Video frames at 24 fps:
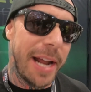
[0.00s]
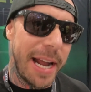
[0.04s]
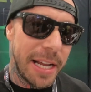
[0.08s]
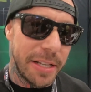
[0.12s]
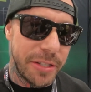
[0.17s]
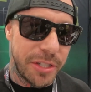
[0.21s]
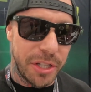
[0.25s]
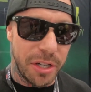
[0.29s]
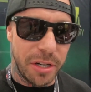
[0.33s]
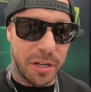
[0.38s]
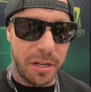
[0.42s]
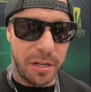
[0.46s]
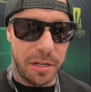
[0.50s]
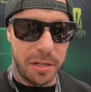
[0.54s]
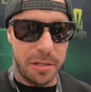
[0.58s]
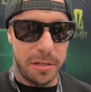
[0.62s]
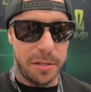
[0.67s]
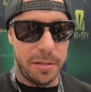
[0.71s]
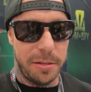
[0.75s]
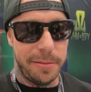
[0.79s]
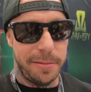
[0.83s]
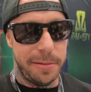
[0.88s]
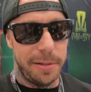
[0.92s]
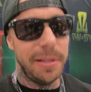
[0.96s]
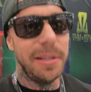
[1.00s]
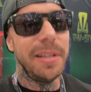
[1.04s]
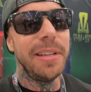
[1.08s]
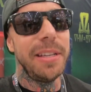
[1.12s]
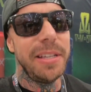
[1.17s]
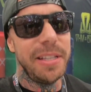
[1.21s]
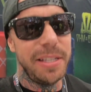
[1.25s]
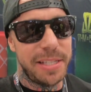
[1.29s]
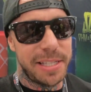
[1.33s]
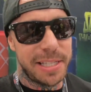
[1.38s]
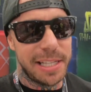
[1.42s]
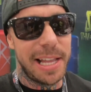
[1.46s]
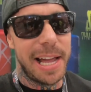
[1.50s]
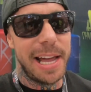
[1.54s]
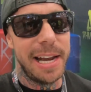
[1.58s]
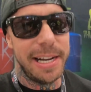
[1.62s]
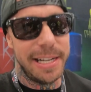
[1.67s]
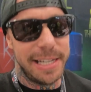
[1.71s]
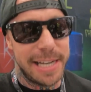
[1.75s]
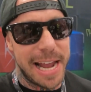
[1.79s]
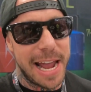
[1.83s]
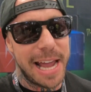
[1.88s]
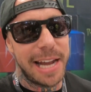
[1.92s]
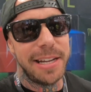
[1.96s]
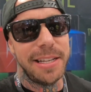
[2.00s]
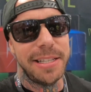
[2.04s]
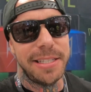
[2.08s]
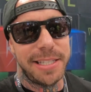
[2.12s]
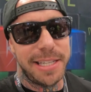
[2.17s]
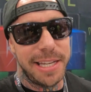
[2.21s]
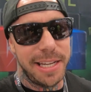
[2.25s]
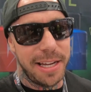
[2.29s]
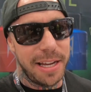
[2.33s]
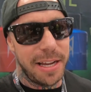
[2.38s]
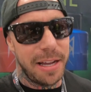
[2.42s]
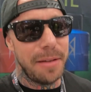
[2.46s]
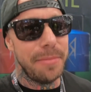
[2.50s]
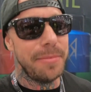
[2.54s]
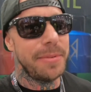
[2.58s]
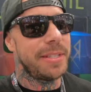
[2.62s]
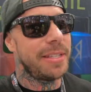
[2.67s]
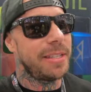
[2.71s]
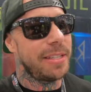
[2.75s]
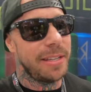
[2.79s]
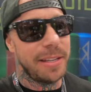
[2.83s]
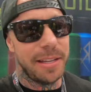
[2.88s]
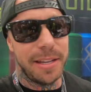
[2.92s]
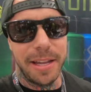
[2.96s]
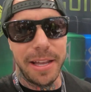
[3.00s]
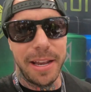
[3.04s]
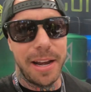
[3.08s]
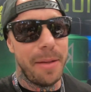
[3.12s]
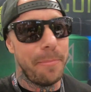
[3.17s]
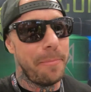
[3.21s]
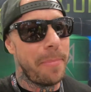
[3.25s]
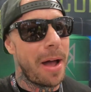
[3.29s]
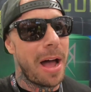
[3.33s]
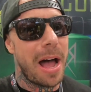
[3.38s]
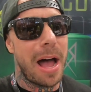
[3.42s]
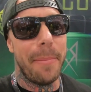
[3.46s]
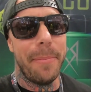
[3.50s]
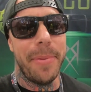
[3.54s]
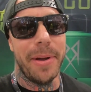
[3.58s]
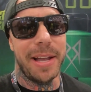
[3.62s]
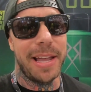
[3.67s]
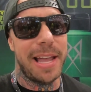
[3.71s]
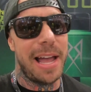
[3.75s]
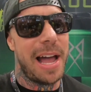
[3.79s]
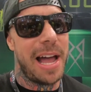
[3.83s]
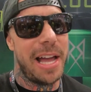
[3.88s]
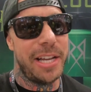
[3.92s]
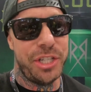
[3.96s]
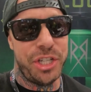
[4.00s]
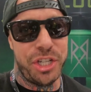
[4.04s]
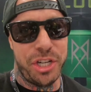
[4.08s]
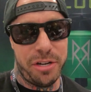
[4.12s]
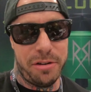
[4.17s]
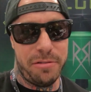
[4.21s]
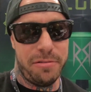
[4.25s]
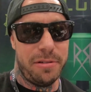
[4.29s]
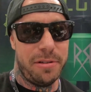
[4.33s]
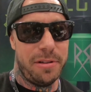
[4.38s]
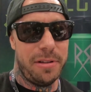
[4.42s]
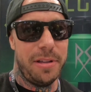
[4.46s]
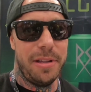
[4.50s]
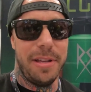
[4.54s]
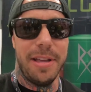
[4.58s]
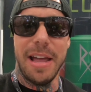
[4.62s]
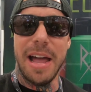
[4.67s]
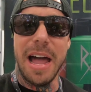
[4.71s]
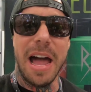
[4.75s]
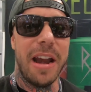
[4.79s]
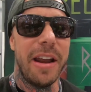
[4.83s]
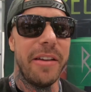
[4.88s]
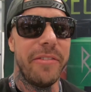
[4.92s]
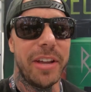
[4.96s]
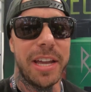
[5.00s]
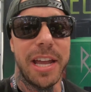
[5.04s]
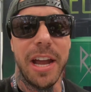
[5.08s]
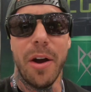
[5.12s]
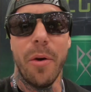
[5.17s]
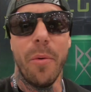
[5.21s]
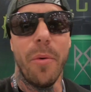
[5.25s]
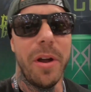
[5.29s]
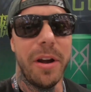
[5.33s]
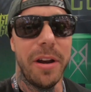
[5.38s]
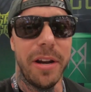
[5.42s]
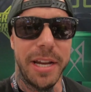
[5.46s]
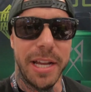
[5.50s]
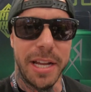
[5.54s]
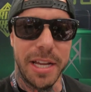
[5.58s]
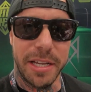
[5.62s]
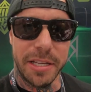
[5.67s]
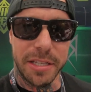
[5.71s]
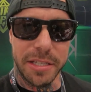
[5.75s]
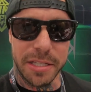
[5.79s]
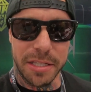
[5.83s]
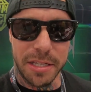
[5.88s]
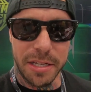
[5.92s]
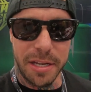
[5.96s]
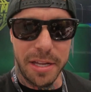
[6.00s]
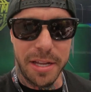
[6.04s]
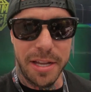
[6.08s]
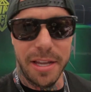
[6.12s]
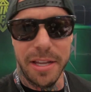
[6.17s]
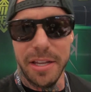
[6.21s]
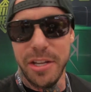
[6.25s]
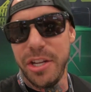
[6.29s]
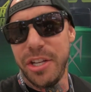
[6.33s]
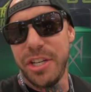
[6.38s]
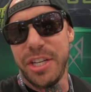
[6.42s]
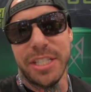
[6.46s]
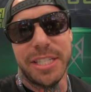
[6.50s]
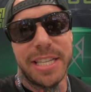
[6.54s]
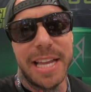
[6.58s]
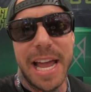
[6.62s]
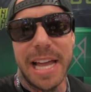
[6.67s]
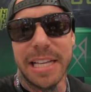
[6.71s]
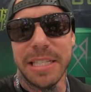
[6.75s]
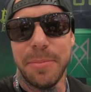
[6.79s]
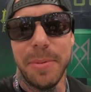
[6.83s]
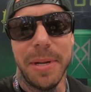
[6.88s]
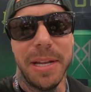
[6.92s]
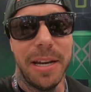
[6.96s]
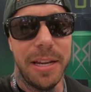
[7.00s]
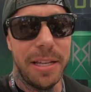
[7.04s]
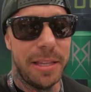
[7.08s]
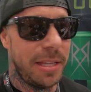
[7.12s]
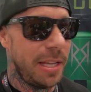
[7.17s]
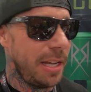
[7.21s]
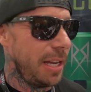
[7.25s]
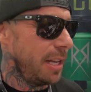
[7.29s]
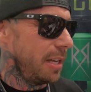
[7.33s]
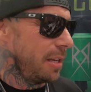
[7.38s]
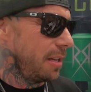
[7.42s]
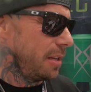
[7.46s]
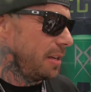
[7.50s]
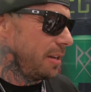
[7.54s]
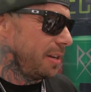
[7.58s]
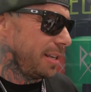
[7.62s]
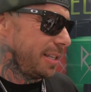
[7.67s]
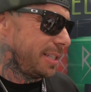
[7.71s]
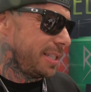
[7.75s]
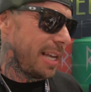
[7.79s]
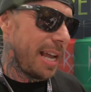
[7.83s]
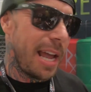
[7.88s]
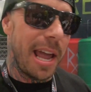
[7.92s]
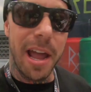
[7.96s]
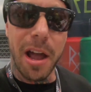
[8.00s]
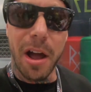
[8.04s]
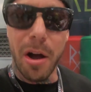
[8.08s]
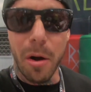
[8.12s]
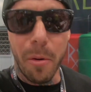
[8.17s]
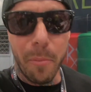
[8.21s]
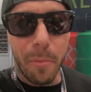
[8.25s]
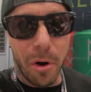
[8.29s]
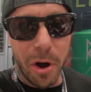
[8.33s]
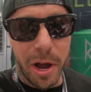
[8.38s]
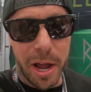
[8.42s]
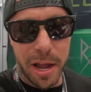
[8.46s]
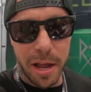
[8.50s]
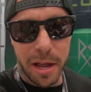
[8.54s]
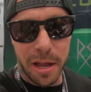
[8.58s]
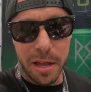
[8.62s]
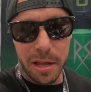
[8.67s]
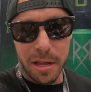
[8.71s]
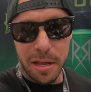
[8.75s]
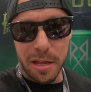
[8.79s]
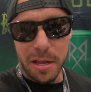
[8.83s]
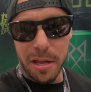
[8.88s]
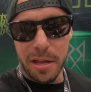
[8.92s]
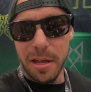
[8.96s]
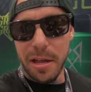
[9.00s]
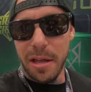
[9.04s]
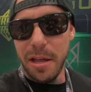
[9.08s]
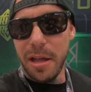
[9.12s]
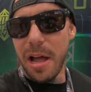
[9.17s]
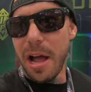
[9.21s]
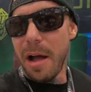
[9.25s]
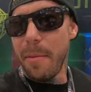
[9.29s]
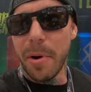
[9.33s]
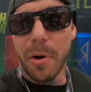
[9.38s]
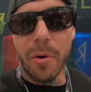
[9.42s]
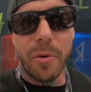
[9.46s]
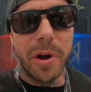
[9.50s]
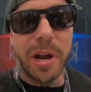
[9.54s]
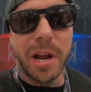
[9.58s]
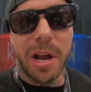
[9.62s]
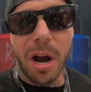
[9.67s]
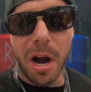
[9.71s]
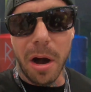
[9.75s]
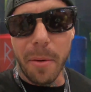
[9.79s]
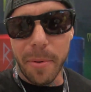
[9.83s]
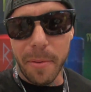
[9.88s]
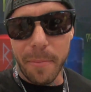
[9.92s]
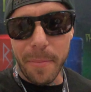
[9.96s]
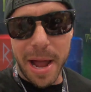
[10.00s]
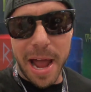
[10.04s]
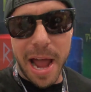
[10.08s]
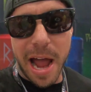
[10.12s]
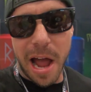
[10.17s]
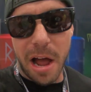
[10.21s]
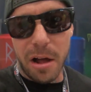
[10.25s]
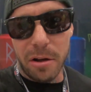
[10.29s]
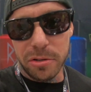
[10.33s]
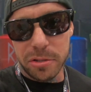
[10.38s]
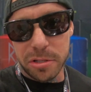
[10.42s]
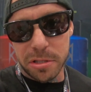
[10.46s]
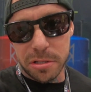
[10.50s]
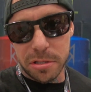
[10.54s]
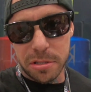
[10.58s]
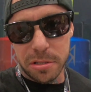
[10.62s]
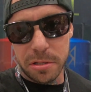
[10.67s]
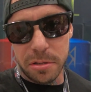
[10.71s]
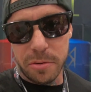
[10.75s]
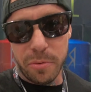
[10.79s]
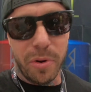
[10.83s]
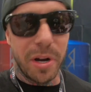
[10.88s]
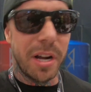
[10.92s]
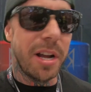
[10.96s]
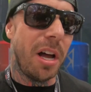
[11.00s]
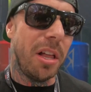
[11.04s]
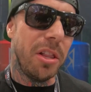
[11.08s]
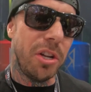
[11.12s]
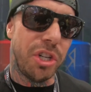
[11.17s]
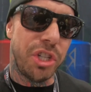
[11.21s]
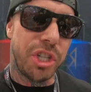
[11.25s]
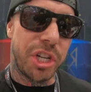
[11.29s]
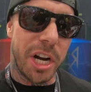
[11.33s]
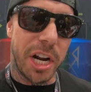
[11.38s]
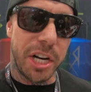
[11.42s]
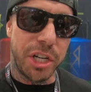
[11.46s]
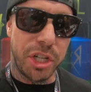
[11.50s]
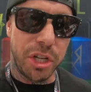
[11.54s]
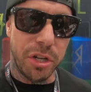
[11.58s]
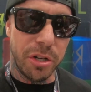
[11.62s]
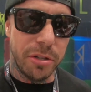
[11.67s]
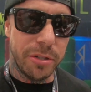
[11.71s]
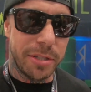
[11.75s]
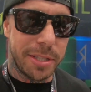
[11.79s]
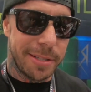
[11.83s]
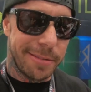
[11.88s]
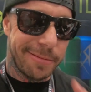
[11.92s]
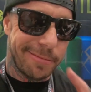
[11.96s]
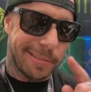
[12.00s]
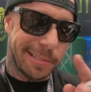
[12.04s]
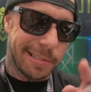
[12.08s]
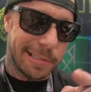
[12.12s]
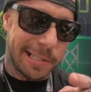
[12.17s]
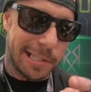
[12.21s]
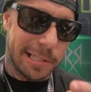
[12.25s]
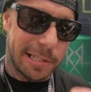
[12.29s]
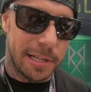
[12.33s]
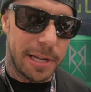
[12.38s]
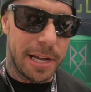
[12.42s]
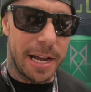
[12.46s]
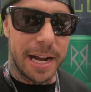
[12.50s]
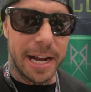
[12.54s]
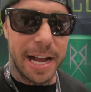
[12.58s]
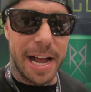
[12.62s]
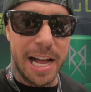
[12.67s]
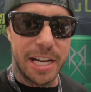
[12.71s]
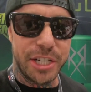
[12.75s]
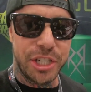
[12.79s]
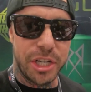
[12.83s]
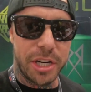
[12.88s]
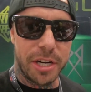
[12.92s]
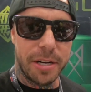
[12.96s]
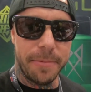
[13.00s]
answer, sliding slide in daddy's DMs and Papa got you. I don't even care what it is. You just ask me anything. You say, hey, boy, I'm gonna recarpet my house. What color should I choose? I got you.